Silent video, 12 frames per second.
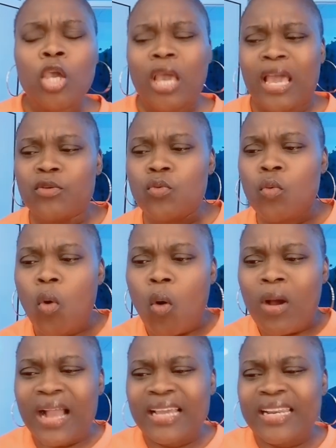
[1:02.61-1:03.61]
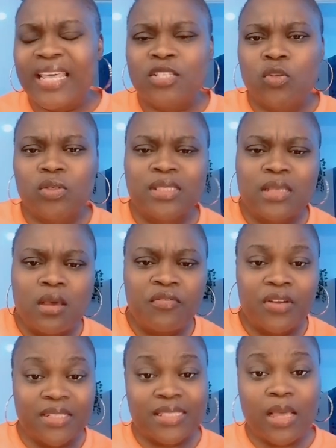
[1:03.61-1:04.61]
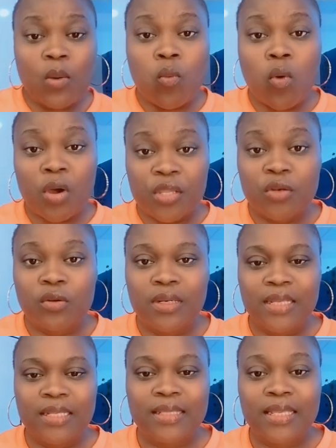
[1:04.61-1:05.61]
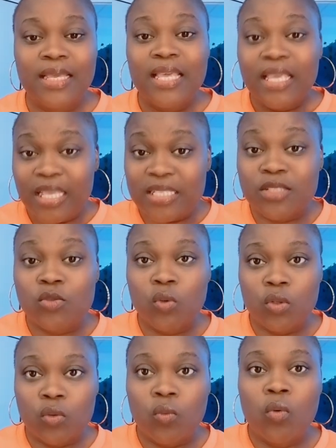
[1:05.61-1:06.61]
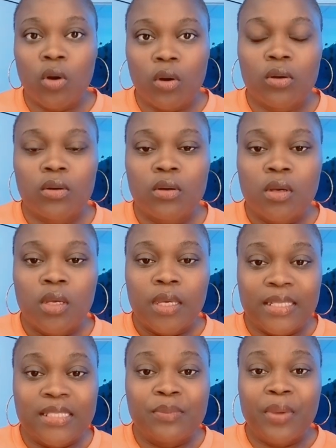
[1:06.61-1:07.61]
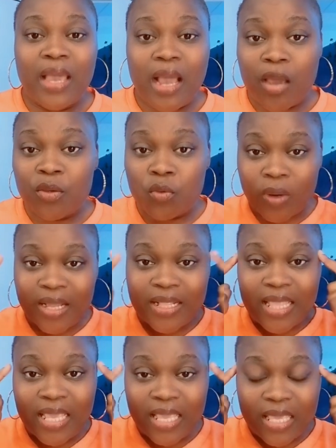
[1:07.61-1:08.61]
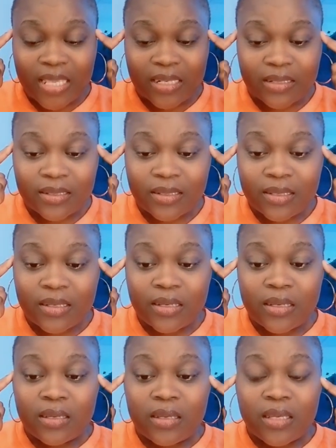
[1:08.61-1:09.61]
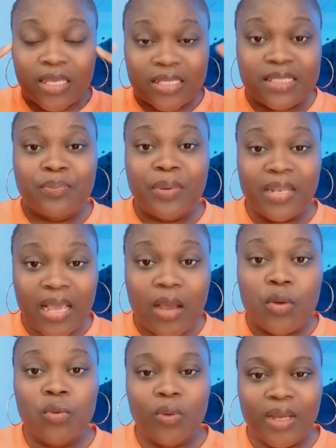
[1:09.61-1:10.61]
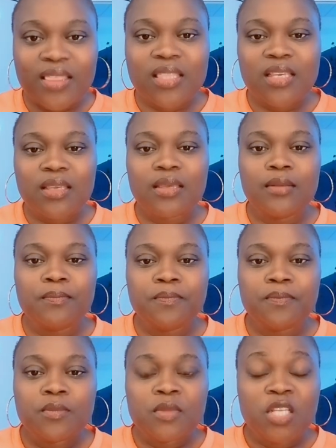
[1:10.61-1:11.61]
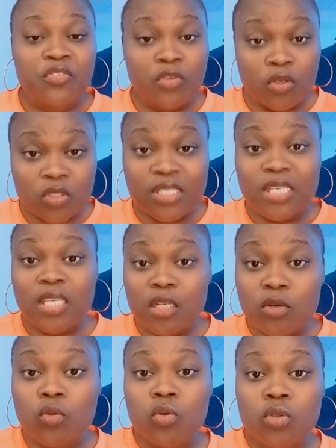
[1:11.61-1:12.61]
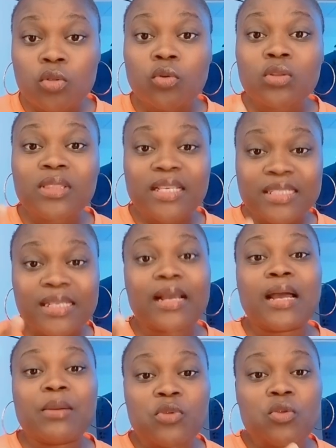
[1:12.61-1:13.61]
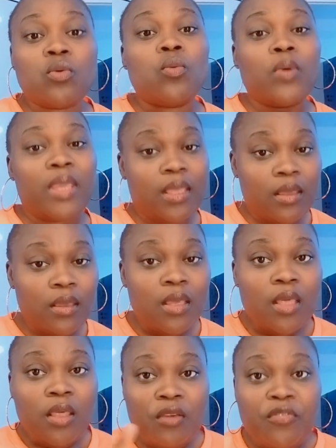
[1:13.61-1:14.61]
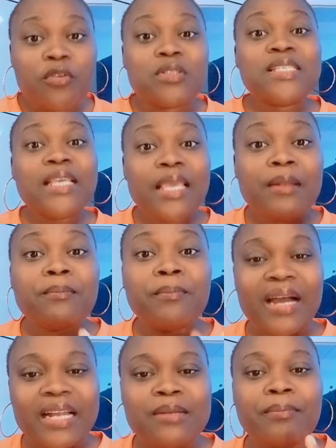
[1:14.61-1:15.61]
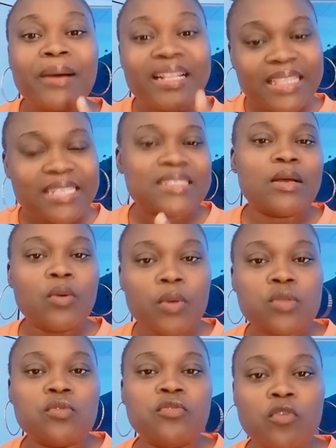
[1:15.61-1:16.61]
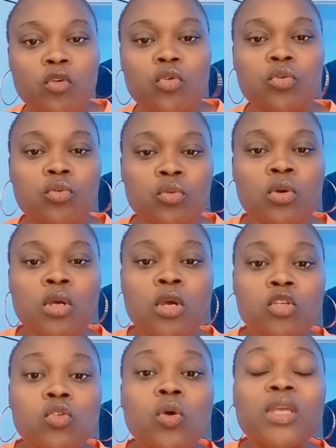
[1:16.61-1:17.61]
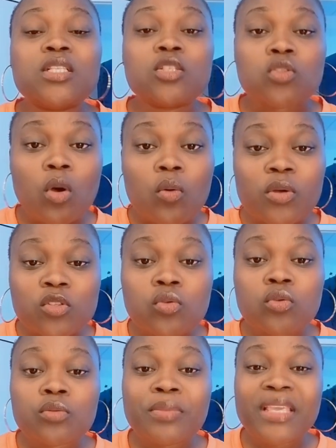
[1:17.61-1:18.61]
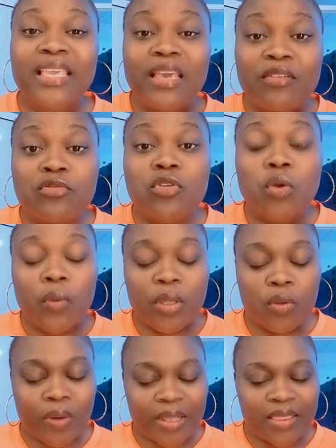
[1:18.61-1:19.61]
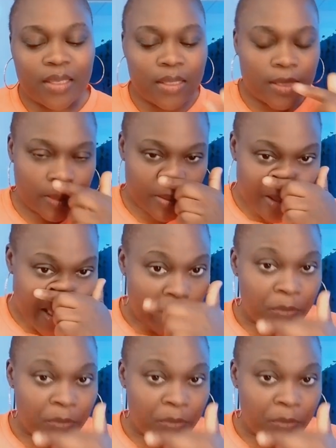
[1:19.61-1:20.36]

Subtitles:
And you organize yourself and start working on it. It is going to work. It depends how you are thinking. If you're thinking good, good things are coming your way. If you're thinking bad, bad things are going to follow you. So it is always good. Be careful the way you are thinking.